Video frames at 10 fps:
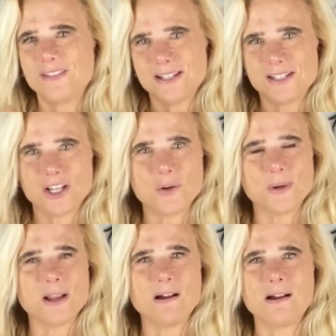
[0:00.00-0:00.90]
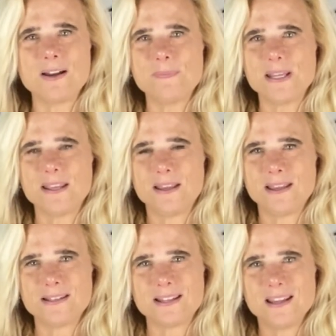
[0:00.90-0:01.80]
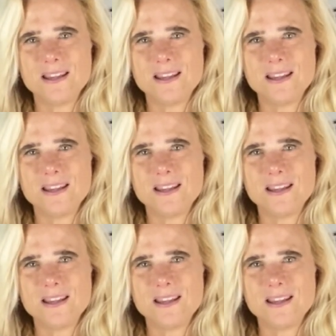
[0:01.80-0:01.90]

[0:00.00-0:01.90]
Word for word: that's going on because